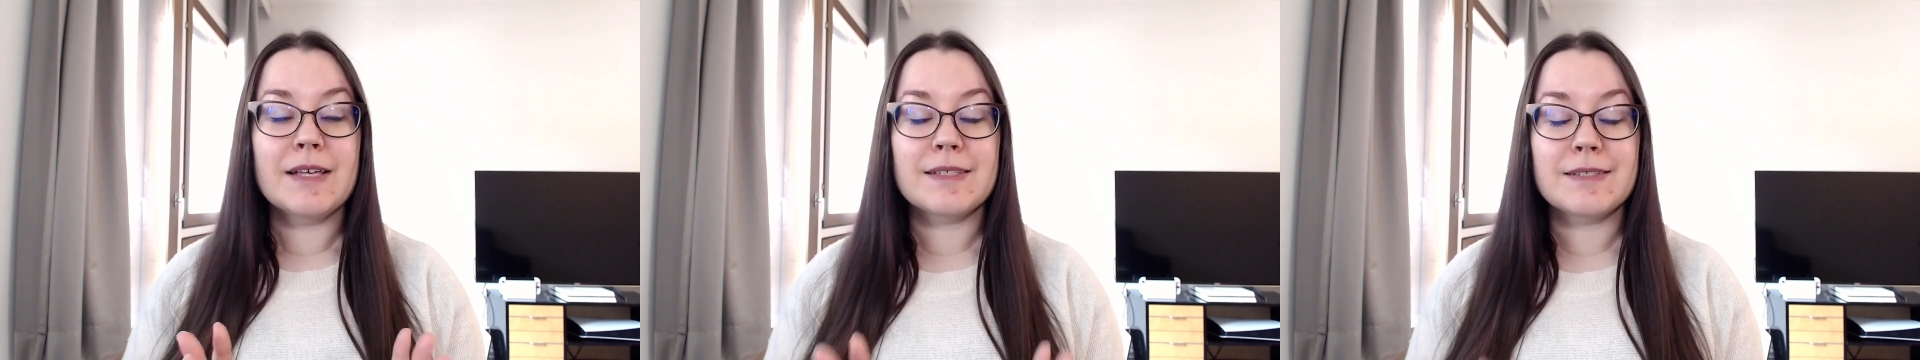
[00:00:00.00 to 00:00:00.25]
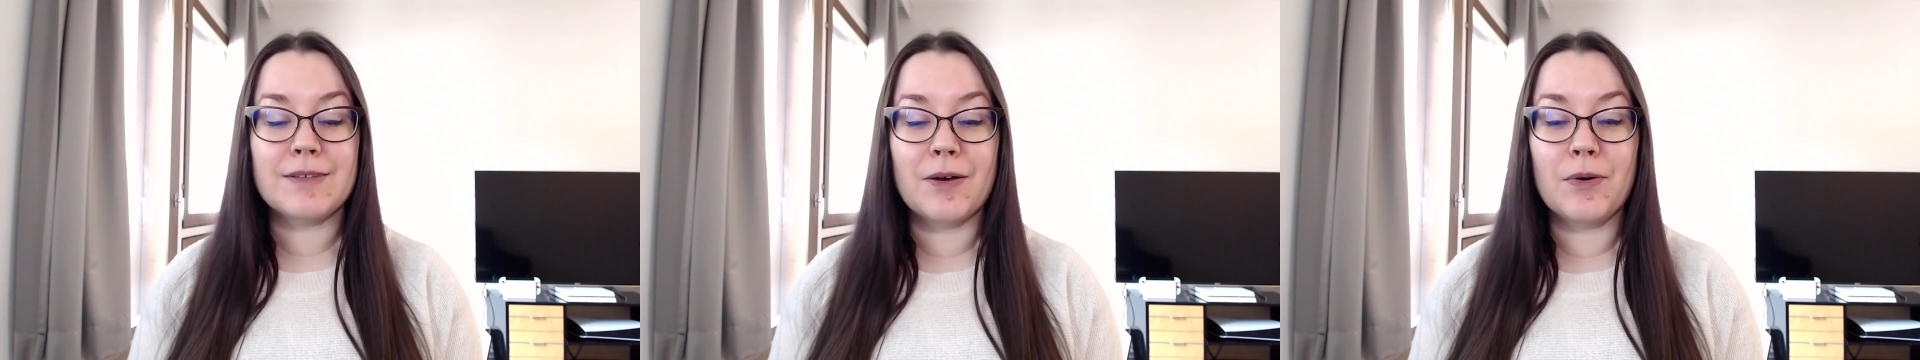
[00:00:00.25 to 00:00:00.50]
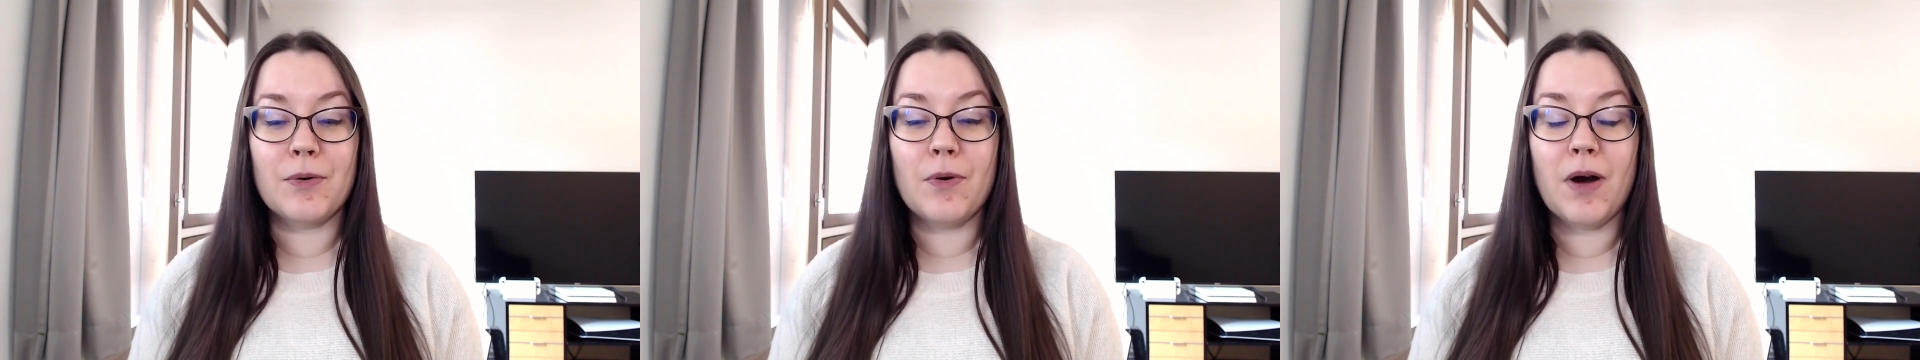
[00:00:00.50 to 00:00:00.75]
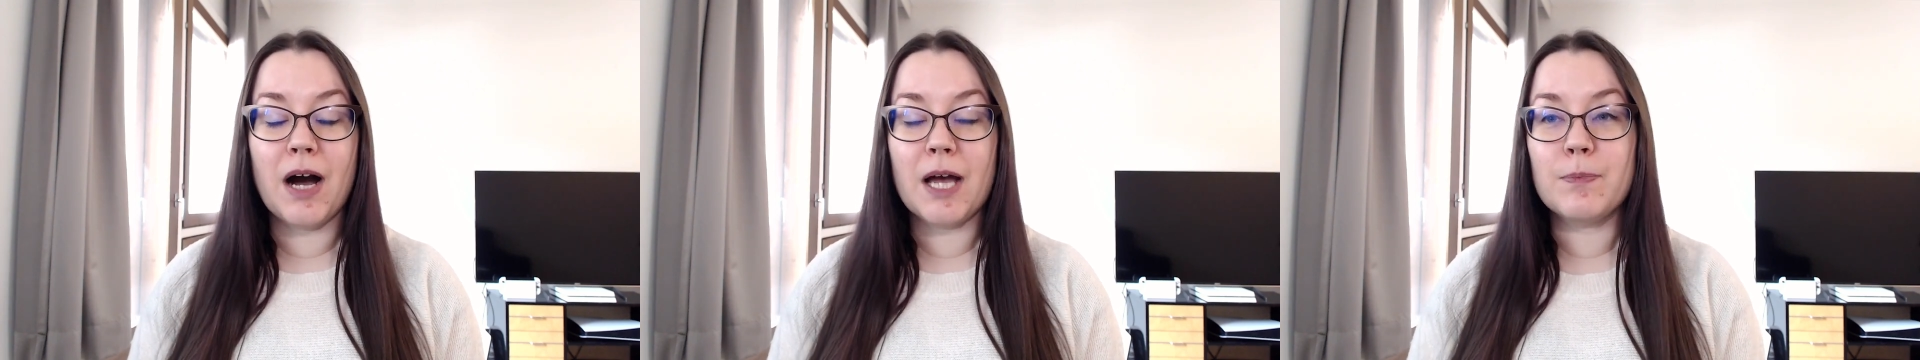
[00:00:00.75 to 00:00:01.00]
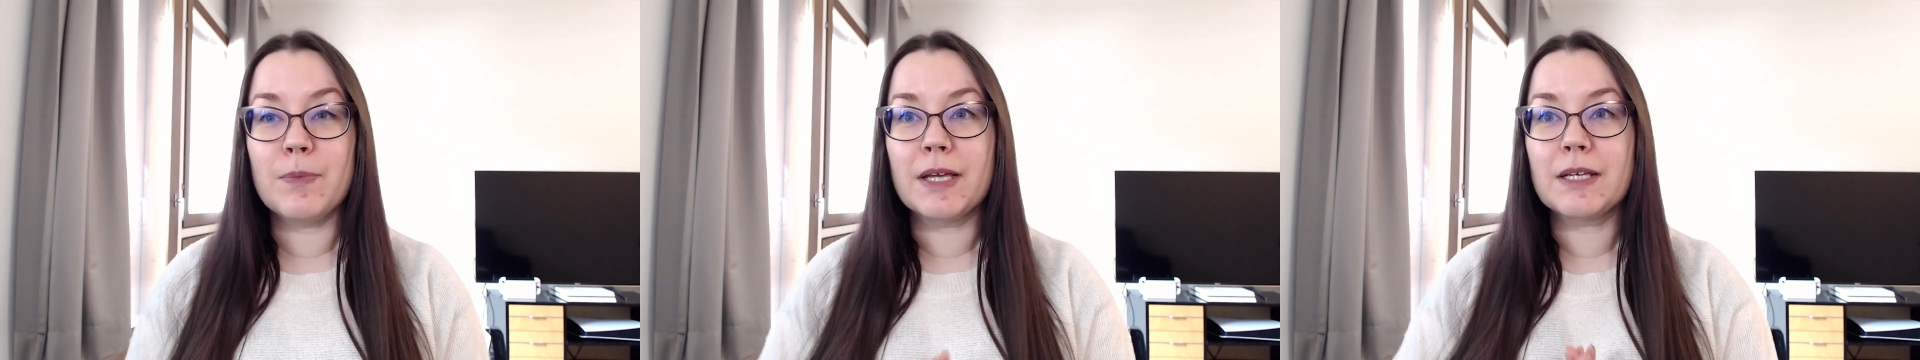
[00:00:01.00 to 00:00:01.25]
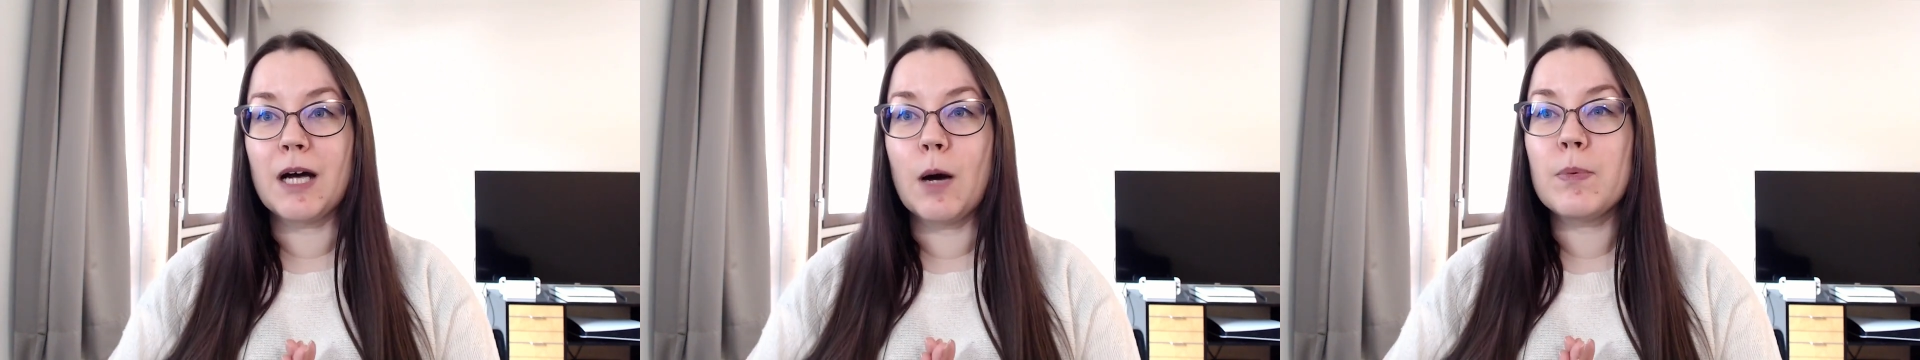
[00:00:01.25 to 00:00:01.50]
so I
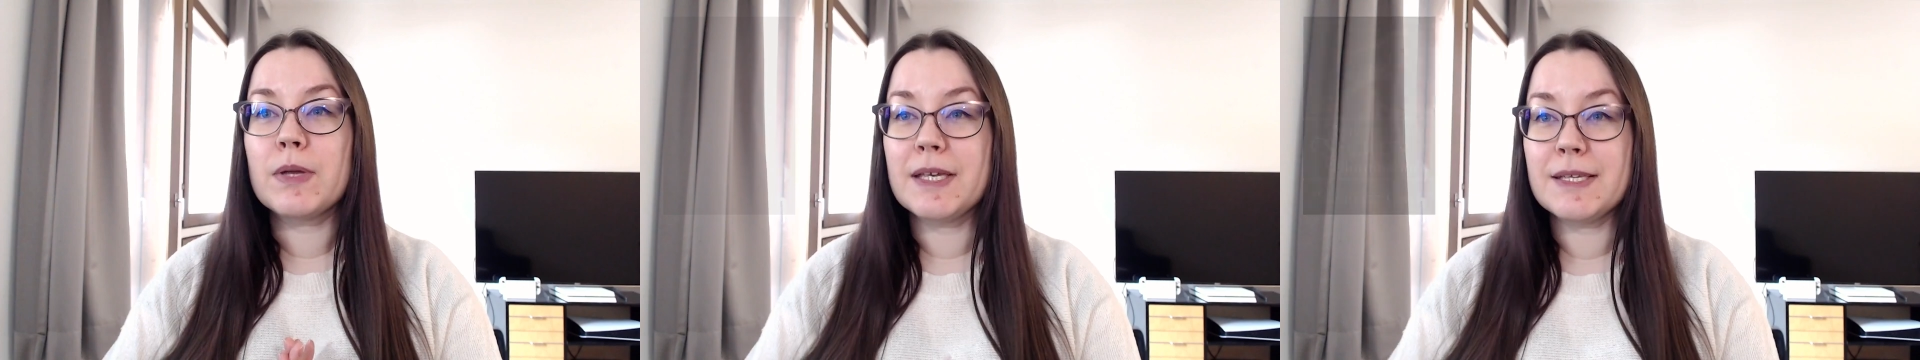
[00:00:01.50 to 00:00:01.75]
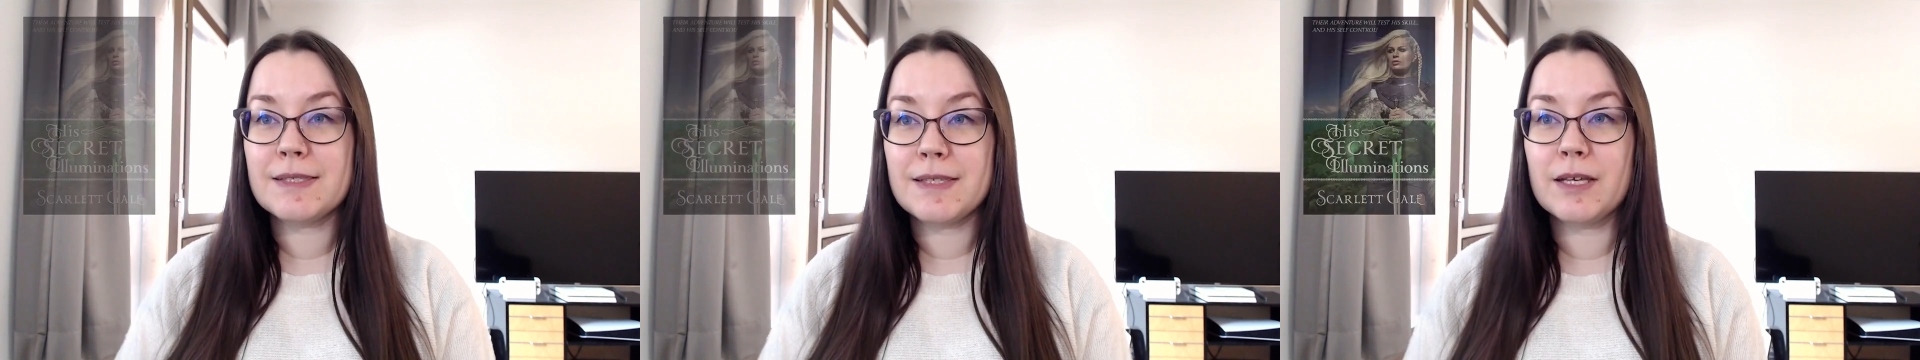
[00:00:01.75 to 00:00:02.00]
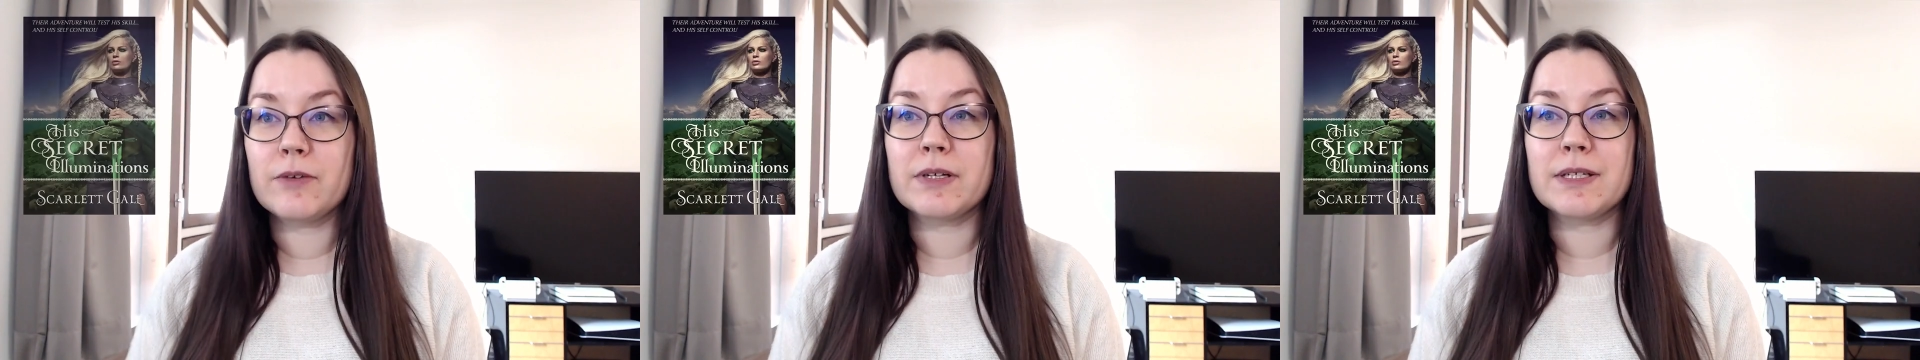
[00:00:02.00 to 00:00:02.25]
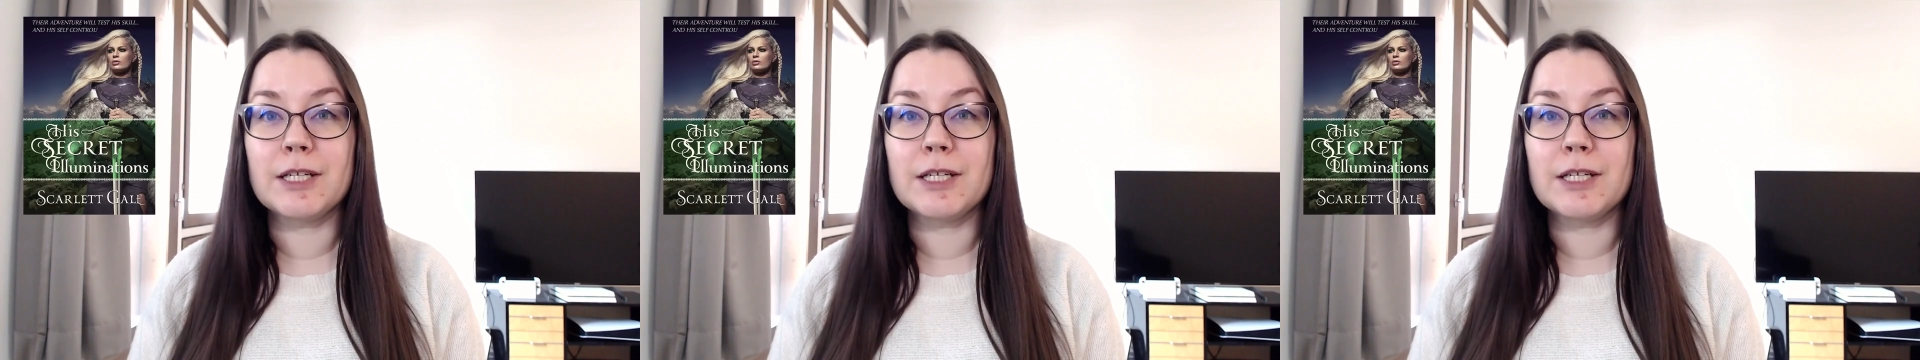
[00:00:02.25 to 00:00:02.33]
picked up His Secret